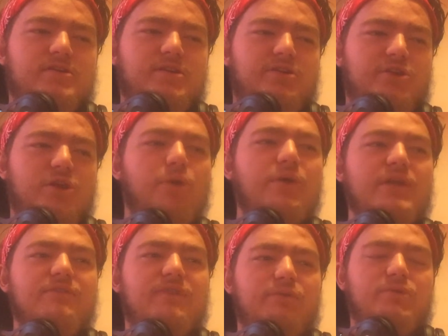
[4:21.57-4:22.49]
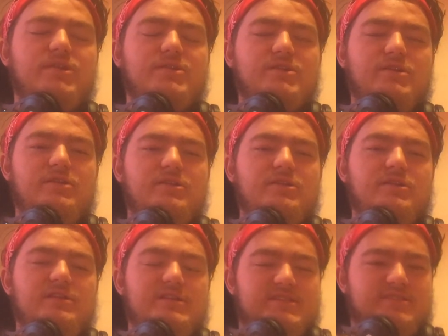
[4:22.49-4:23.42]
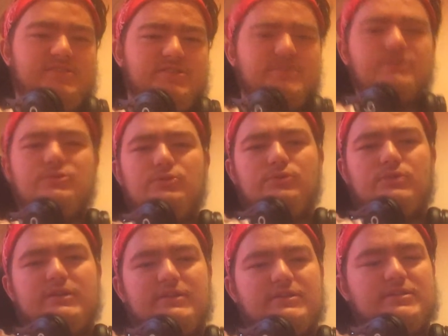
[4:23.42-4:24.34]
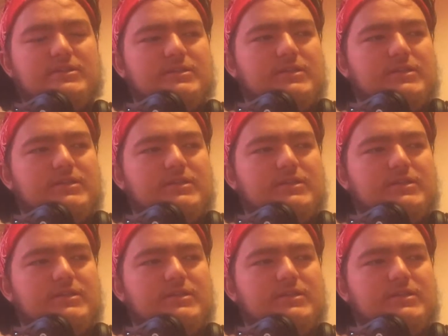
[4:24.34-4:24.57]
Like knowing that they wanted to listen to you talk and